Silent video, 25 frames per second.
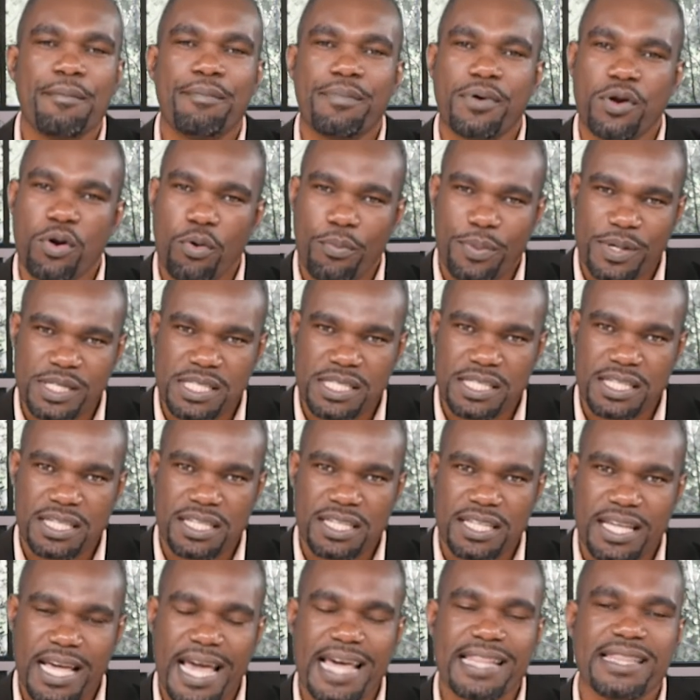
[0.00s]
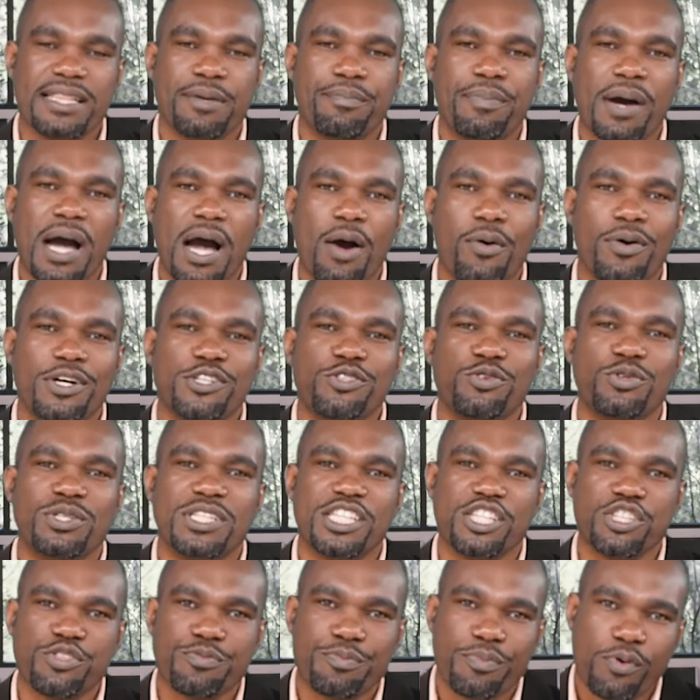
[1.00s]
property and the power to
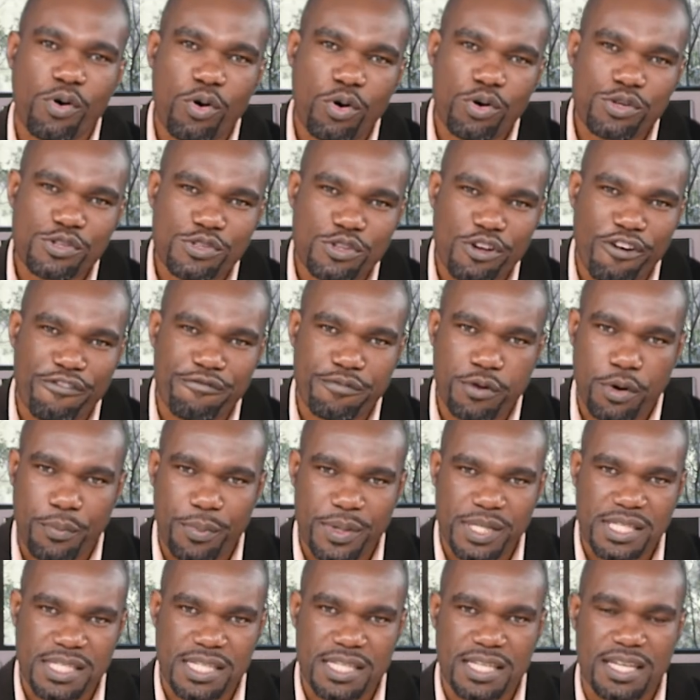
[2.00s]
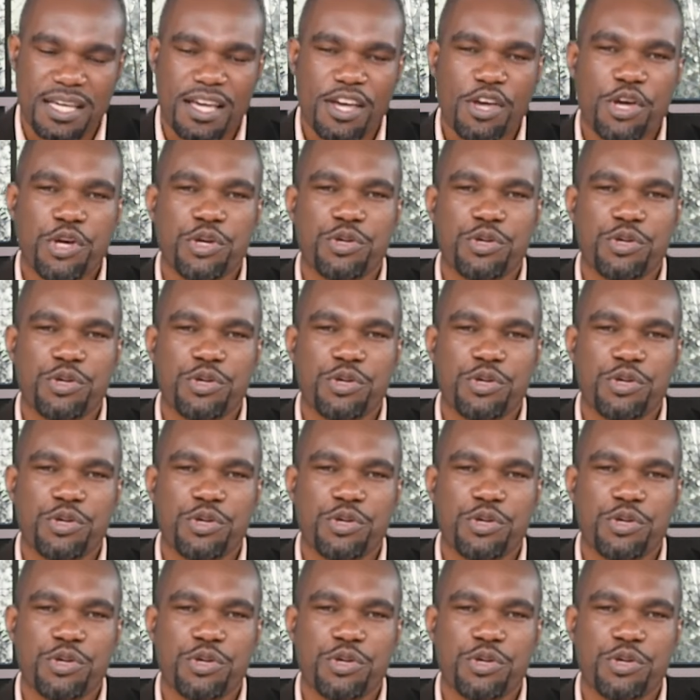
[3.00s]
dispose of property.